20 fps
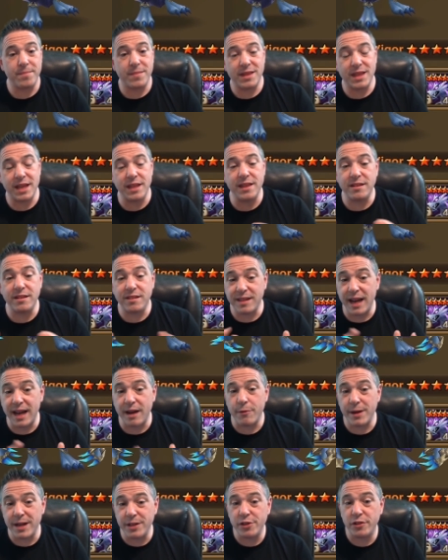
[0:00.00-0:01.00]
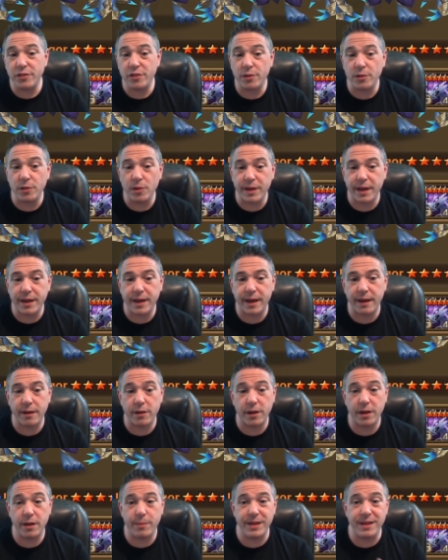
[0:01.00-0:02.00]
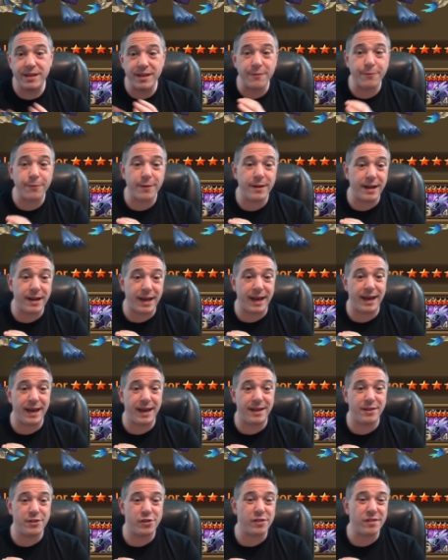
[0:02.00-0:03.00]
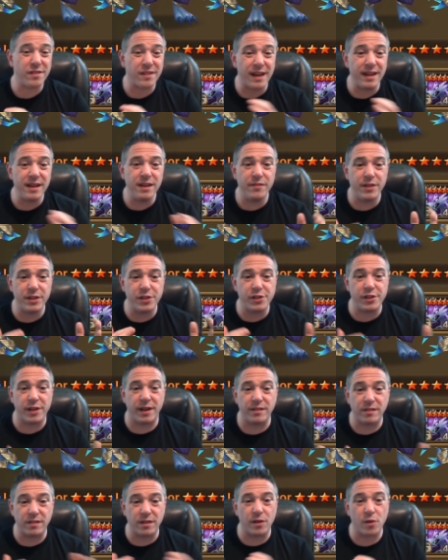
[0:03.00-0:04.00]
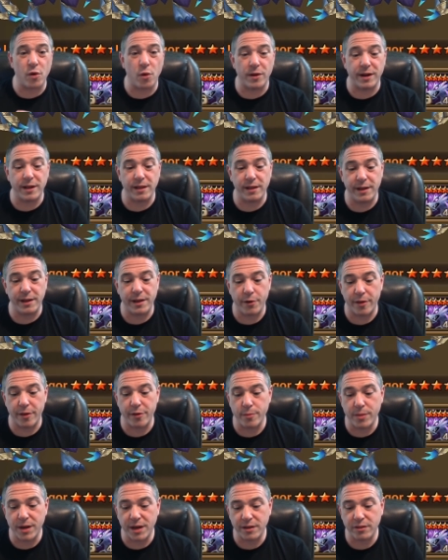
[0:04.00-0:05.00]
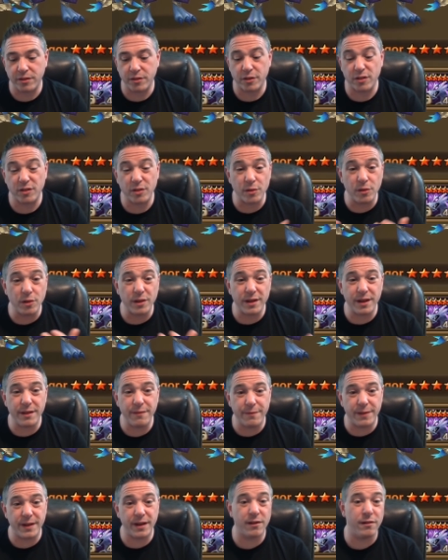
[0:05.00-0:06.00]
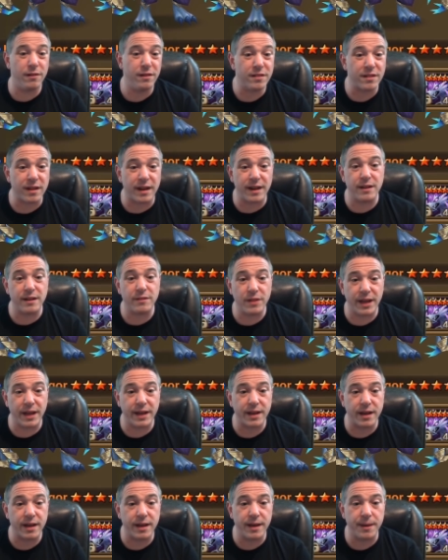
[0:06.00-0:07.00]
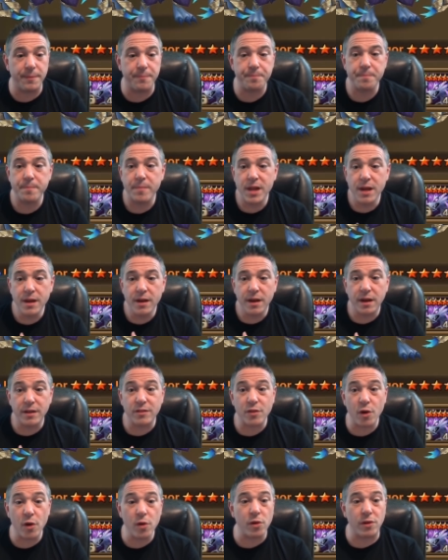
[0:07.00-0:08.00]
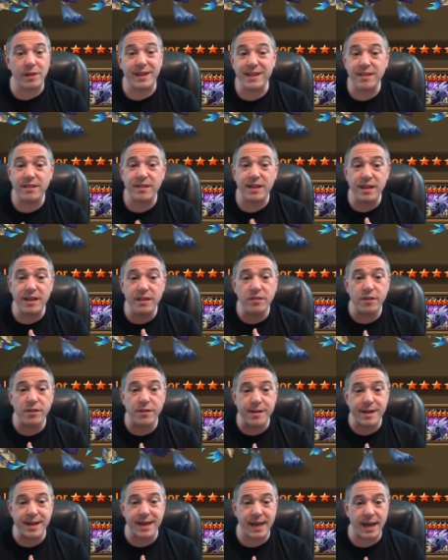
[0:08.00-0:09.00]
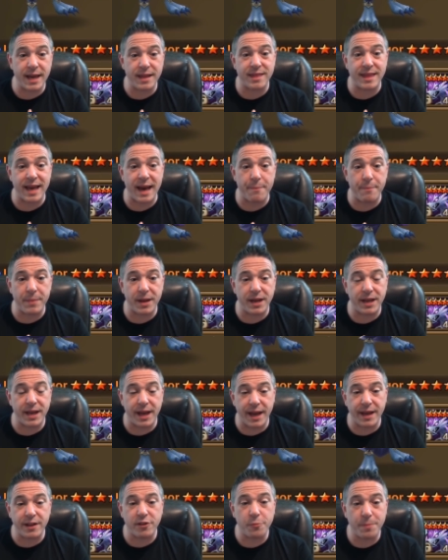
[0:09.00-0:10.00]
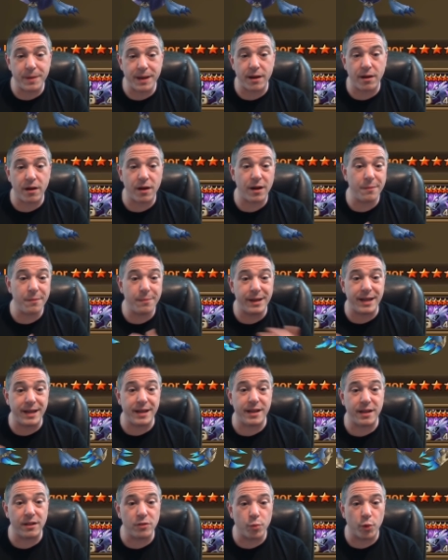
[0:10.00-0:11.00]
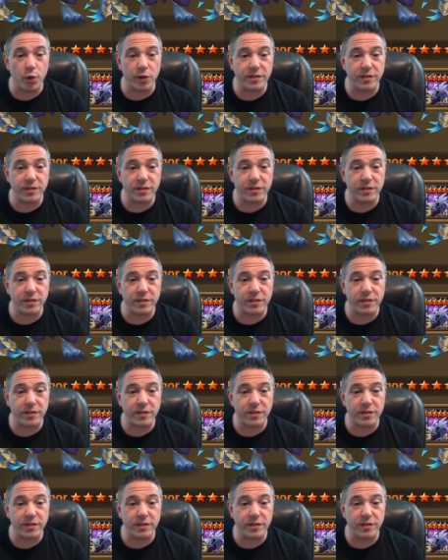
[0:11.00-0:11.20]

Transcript: then the stat ranges you're looking at are going to be different and just kind of adjusted accordingly to your other monsters. So look at Vigor as kind of like um, a Skogul. He's easier to get that many HP on, but he needs more